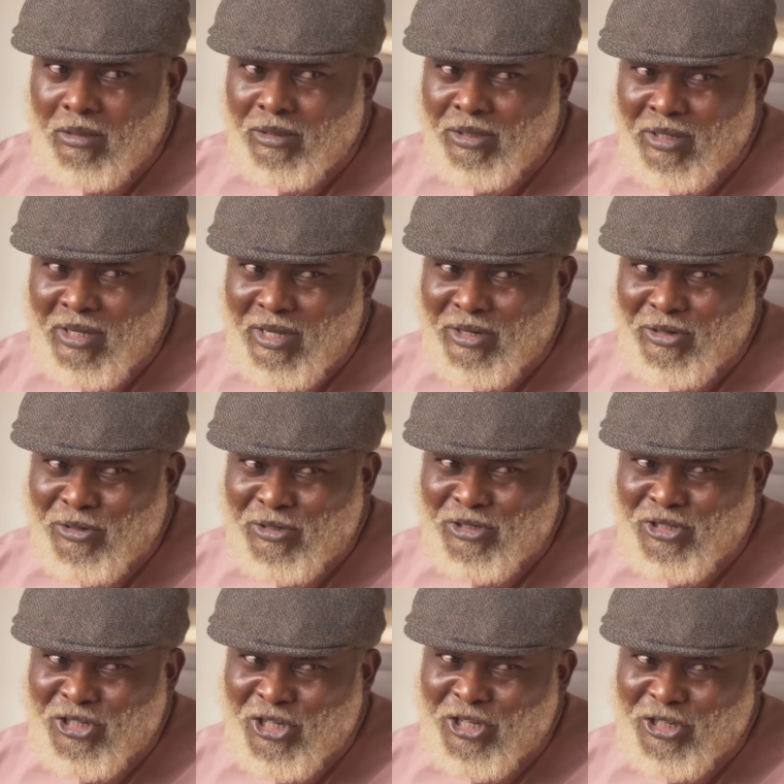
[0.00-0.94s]
You
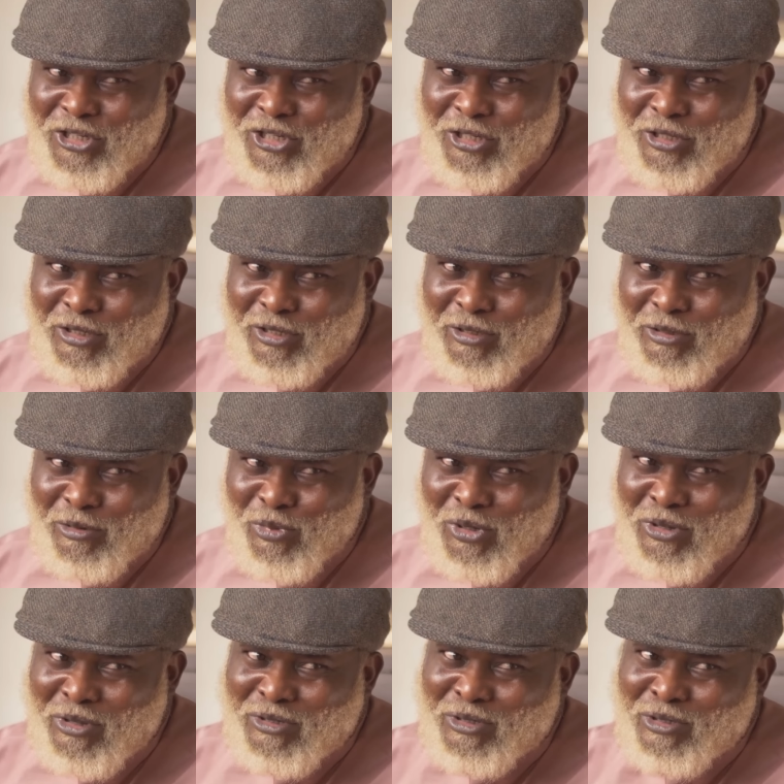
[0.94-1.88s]
cannot change it
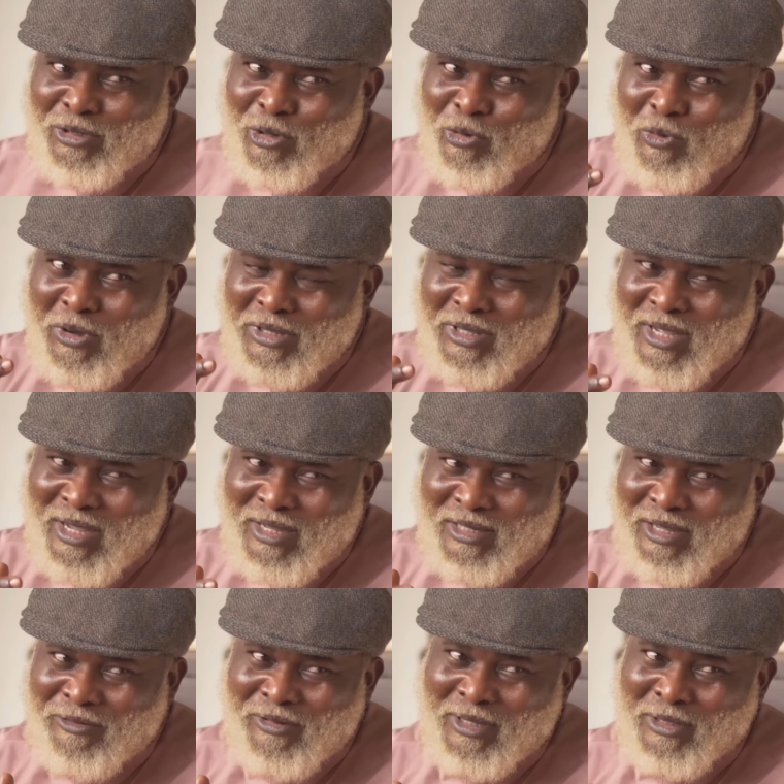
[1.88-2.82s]
because no one
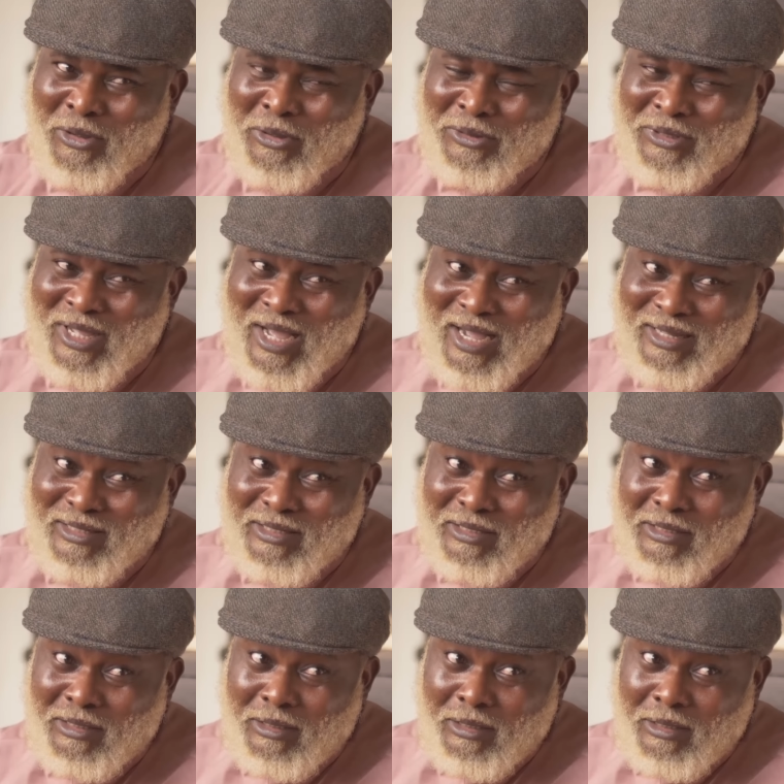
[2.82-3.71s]
has ever done that.